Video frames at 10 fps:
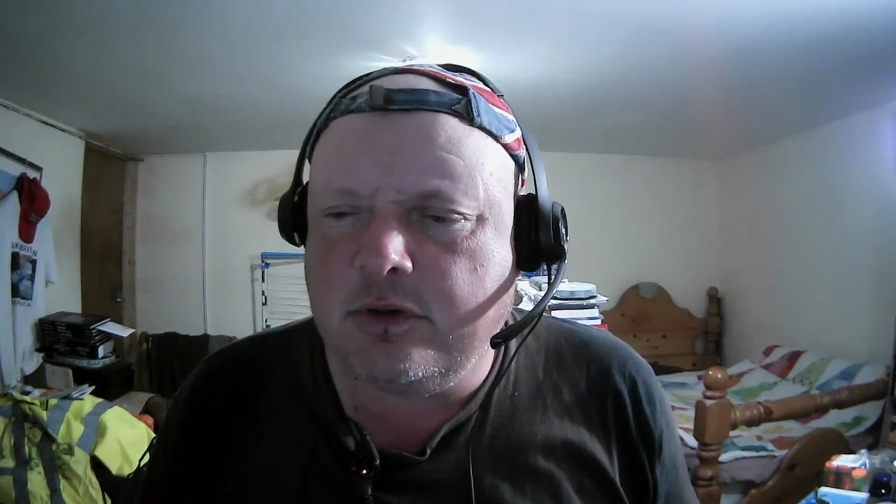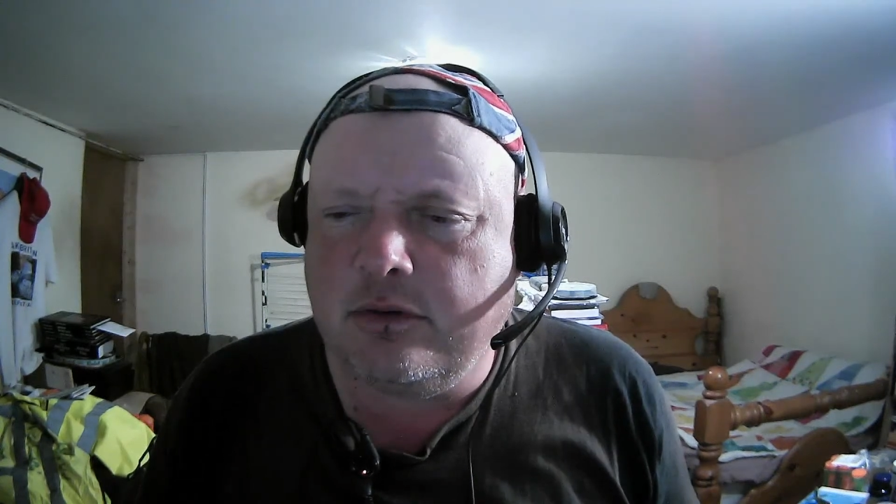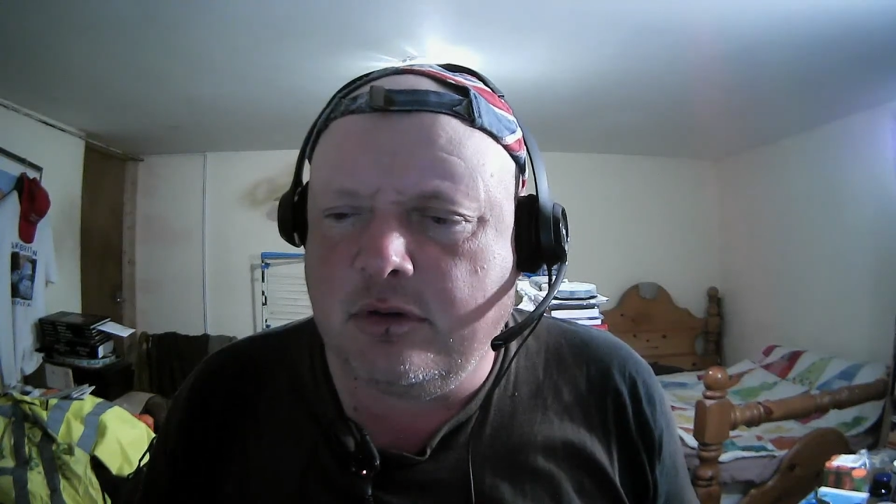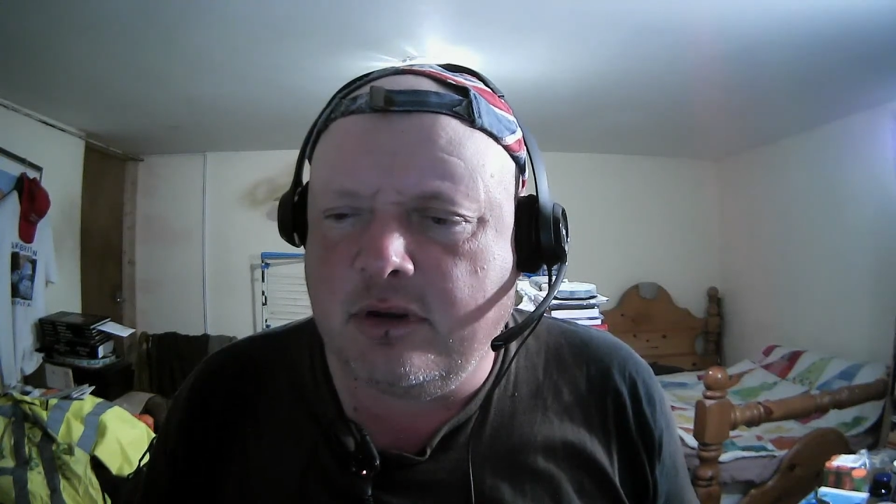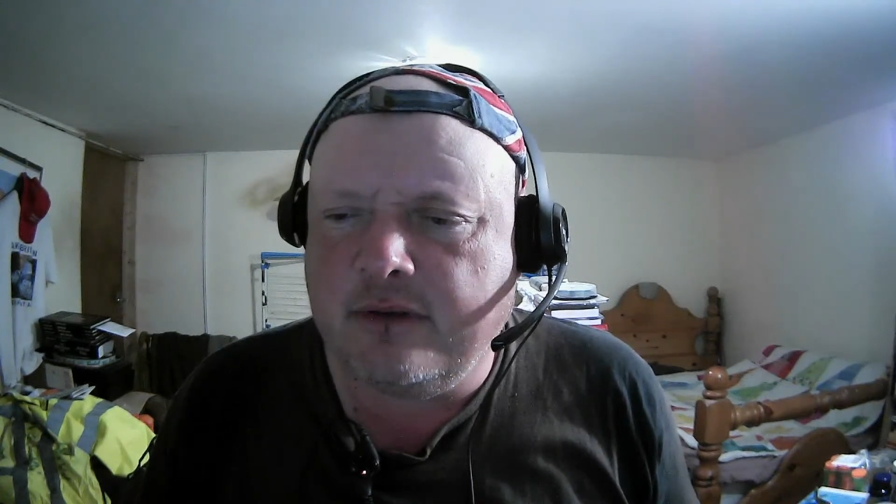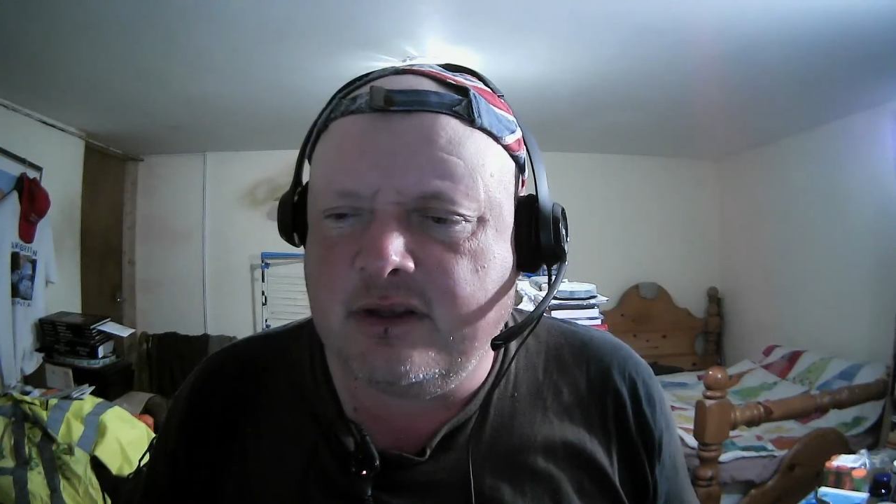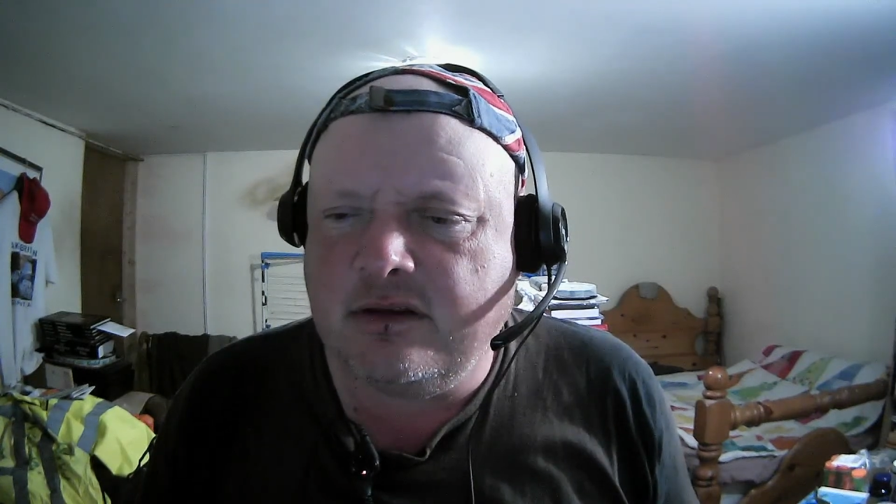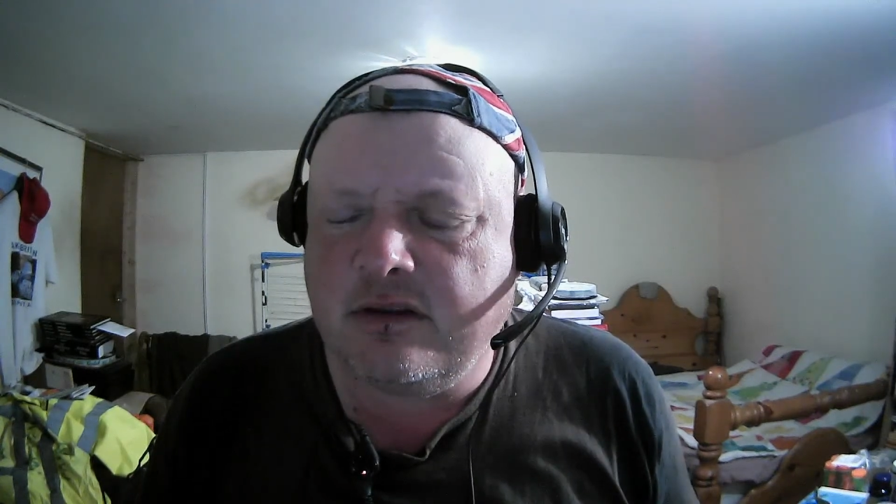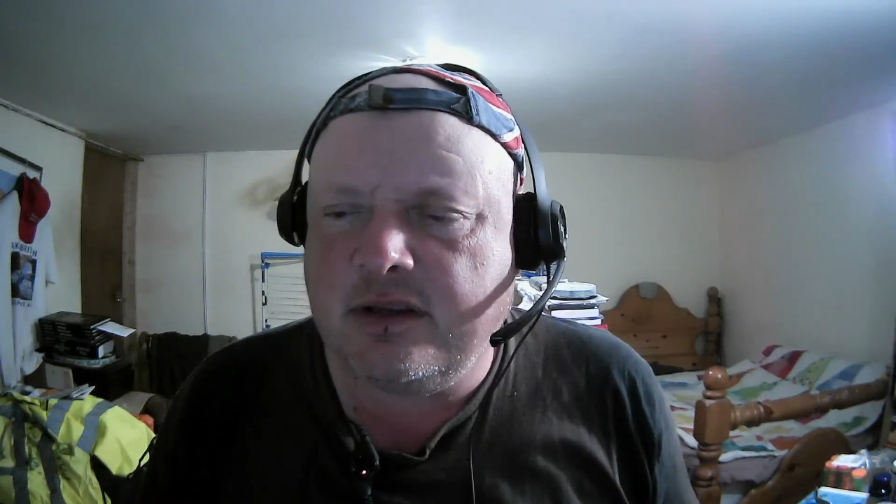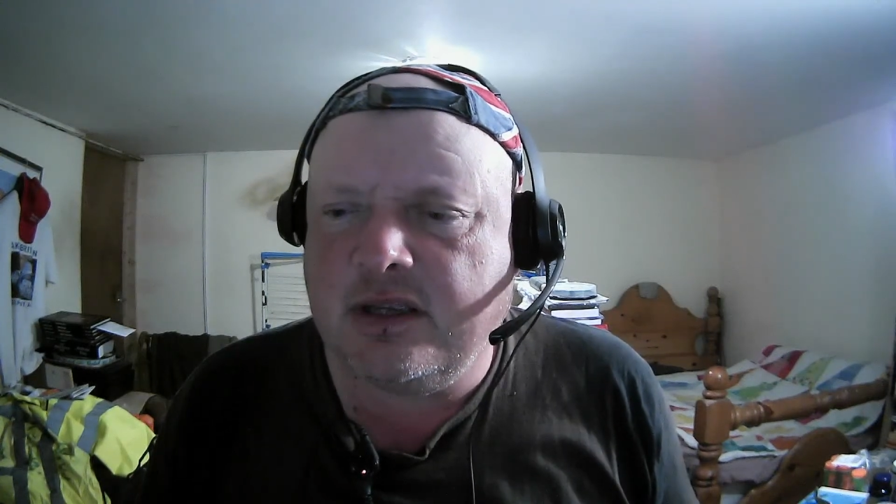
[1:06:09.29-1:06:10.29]
were going live,
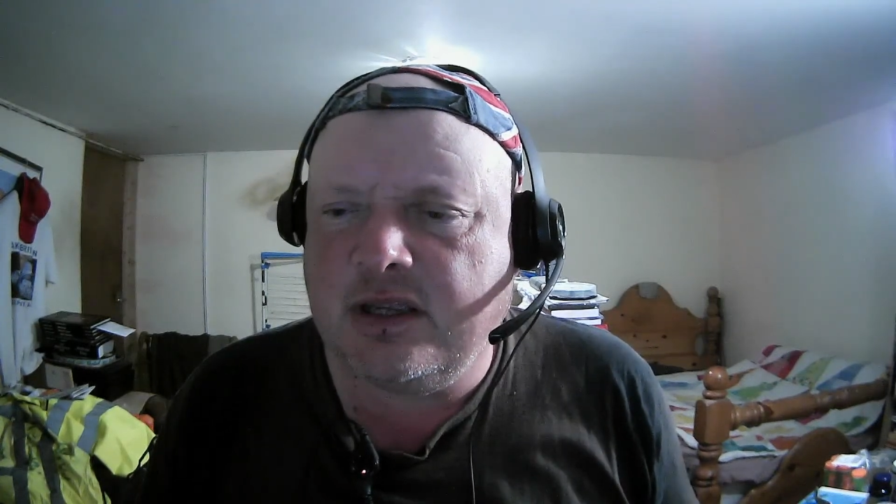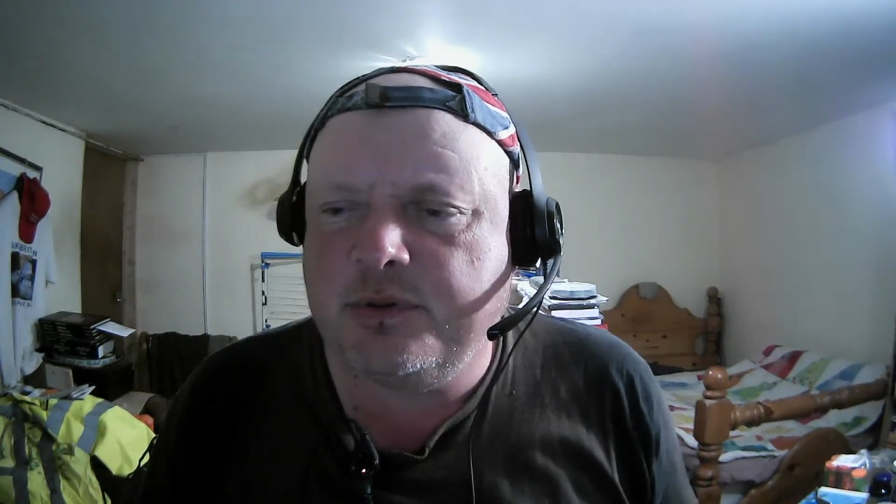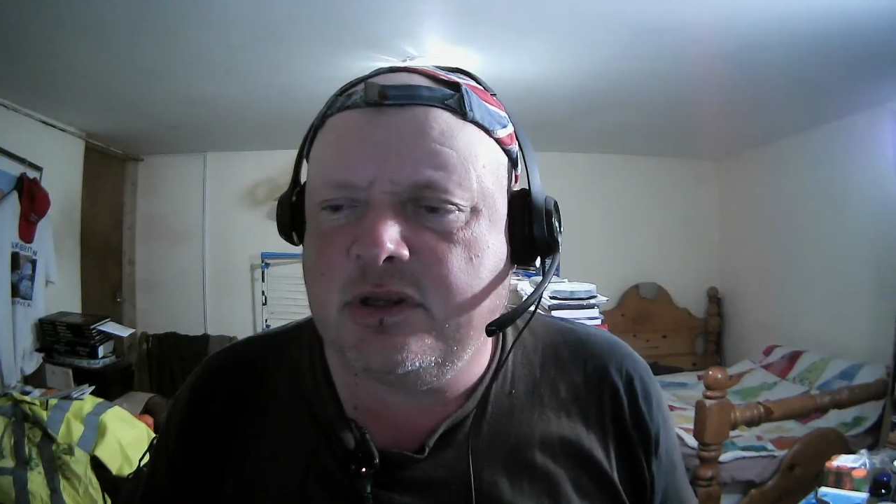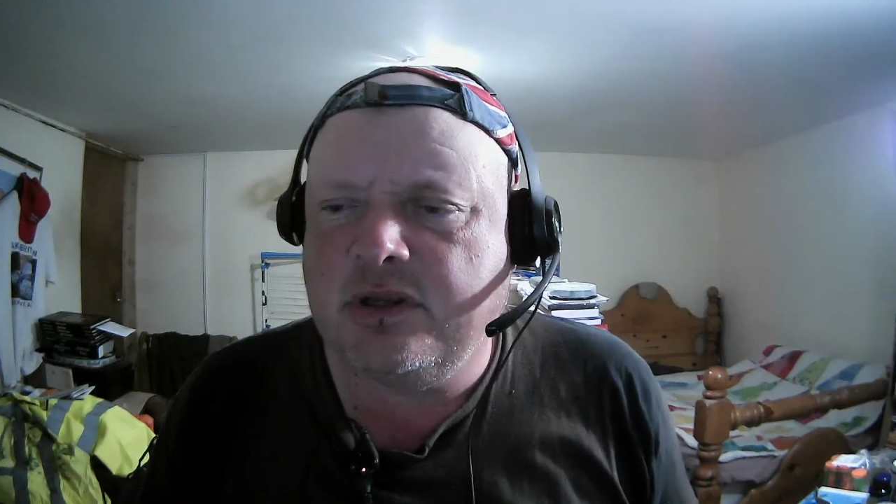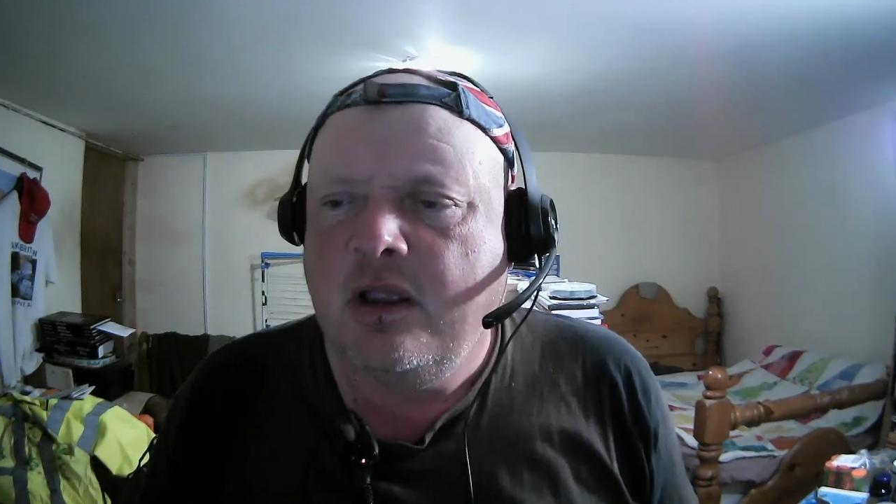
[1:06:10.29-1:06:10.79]
then nothing happened.